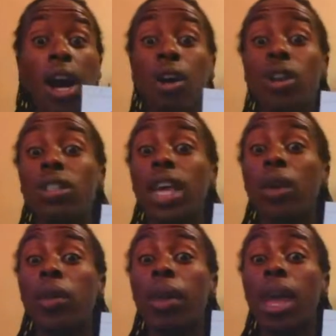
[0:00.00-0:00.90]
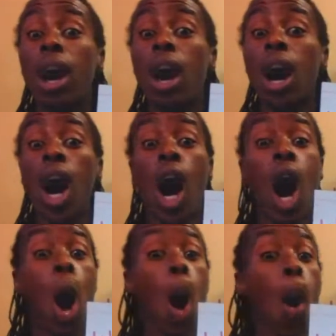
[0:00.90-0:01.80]
Say it with me.
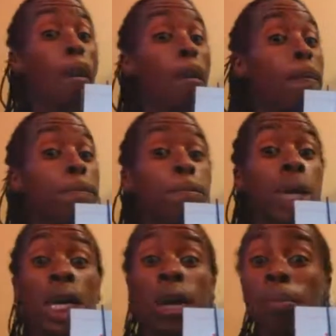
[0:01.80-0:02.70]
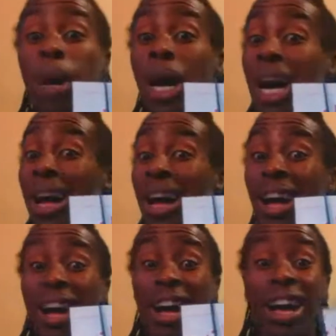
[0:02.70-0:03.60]

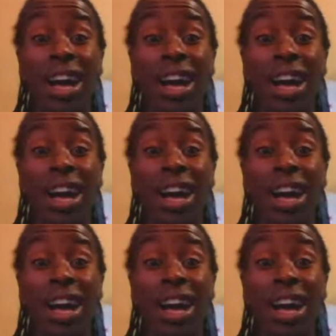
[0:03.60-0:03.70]
Bye-bye.